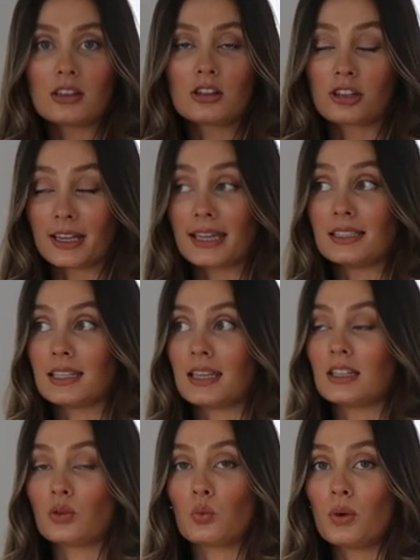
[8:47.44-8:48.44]

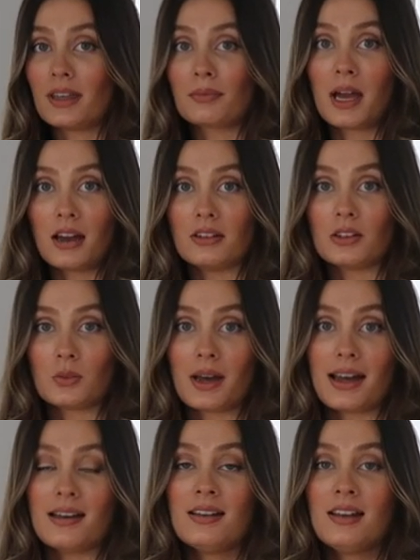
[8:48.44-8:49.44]
created with my
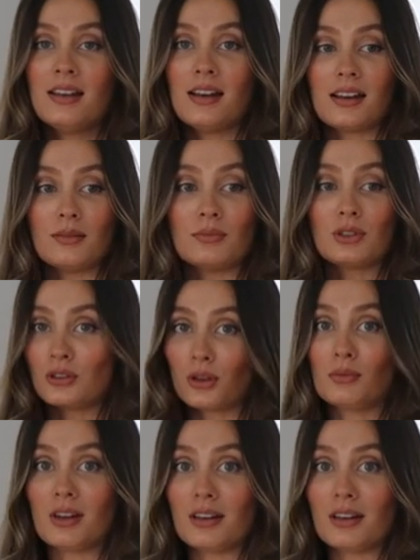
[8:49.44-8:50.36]
underwear. So don't